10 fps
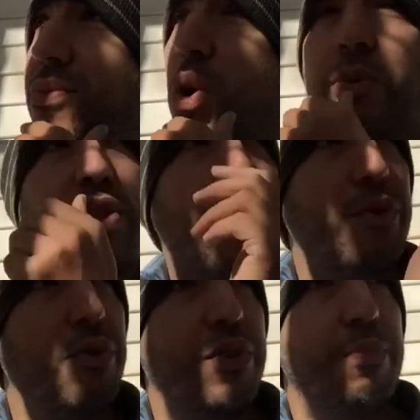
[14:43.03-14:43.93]
almost like
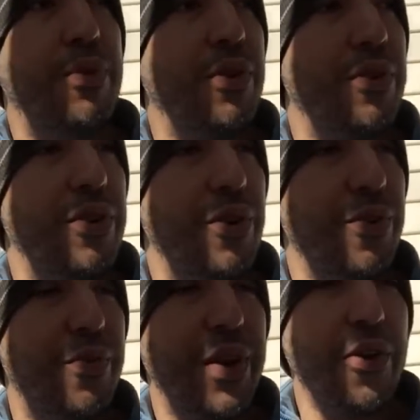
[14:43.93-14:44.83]
when you dip
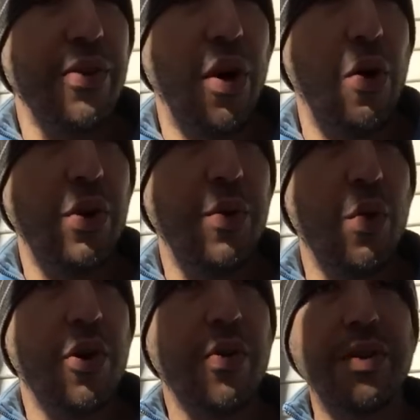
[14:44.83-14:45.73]
your finger in the holy
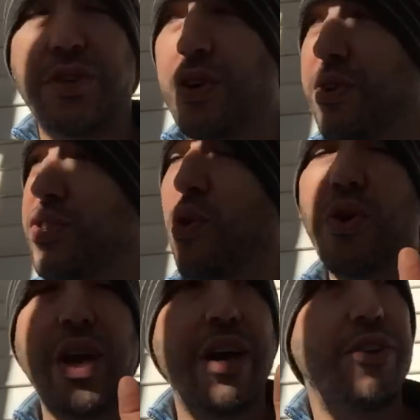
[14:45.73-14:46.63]
water in a church,
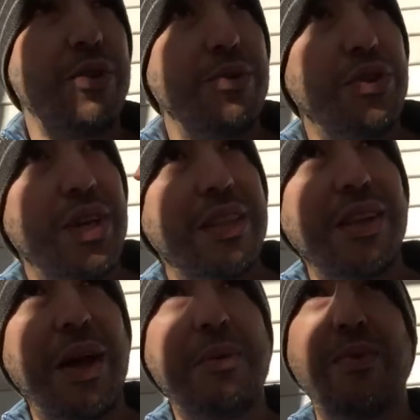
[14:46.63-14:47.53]
all you got to do is just hit the
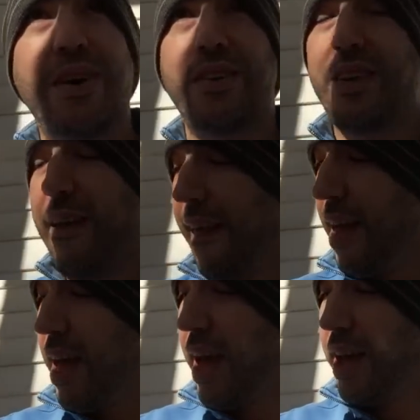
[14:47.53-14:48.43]
like button.
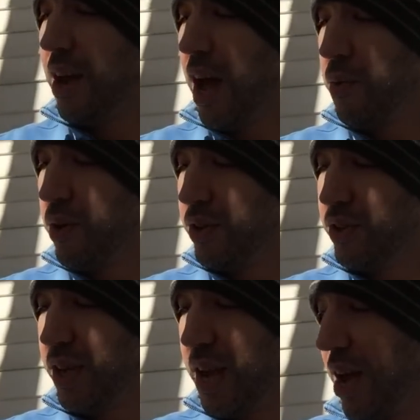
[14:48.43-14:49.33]
And I want to
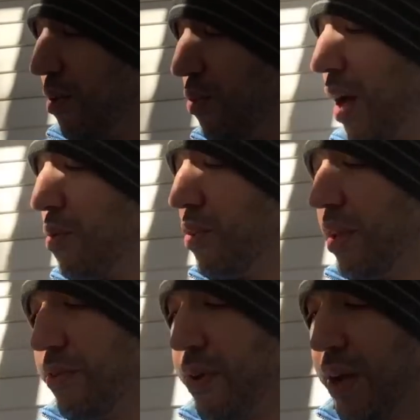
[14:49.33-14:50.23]
see how that
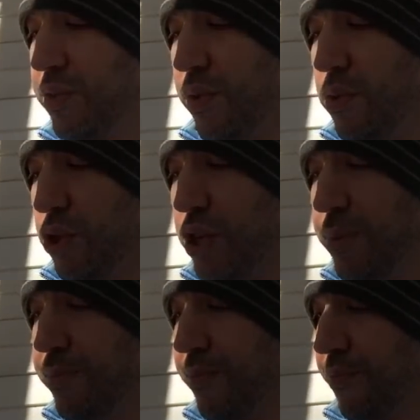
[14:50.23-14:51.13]
really affects
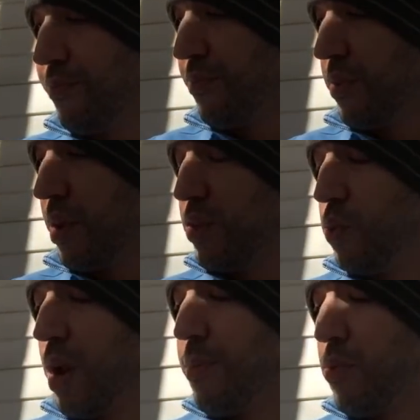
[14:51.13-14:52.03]
viewership. Because
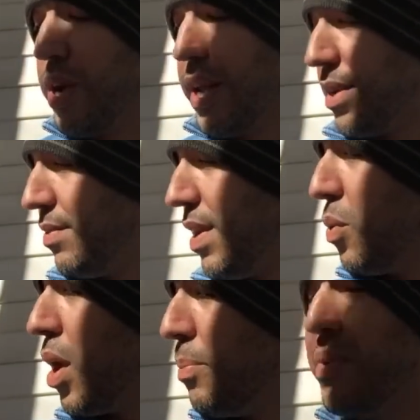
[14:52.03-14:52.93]
what I'm reading
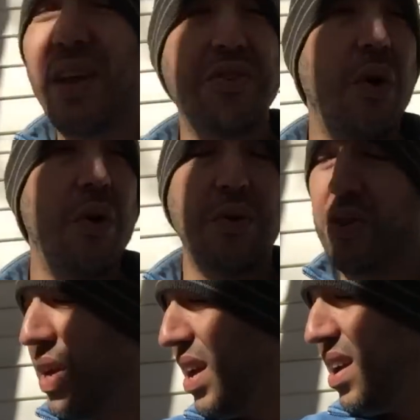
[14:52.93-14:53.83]
and what I'm being
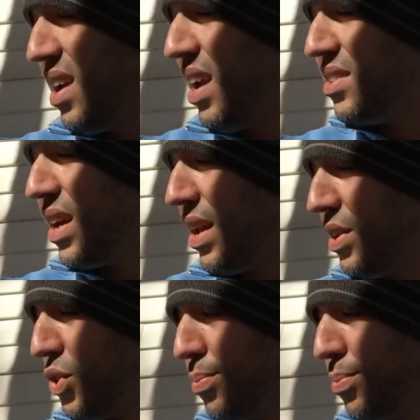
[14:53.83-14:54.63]
told is that it is